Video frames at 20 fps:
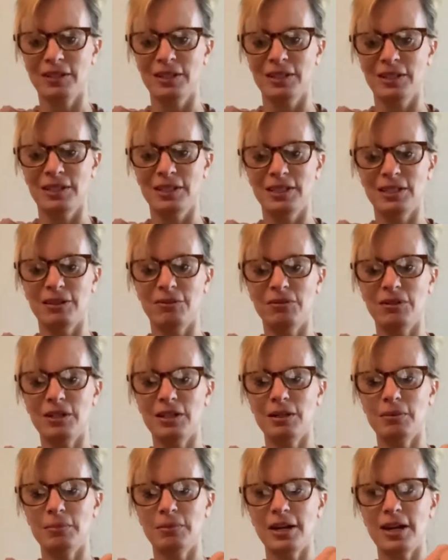So we're going
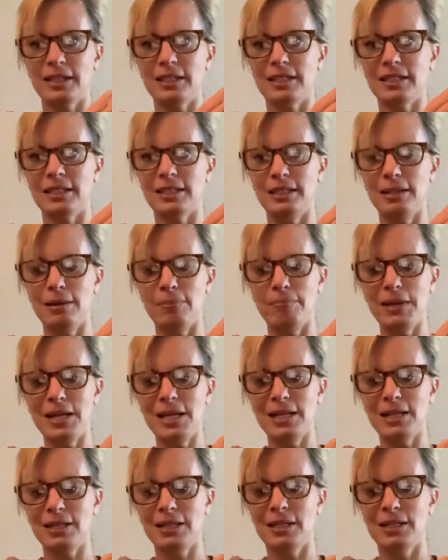to practice
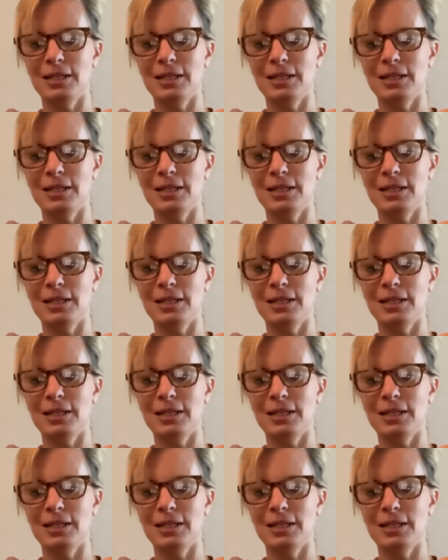snipping.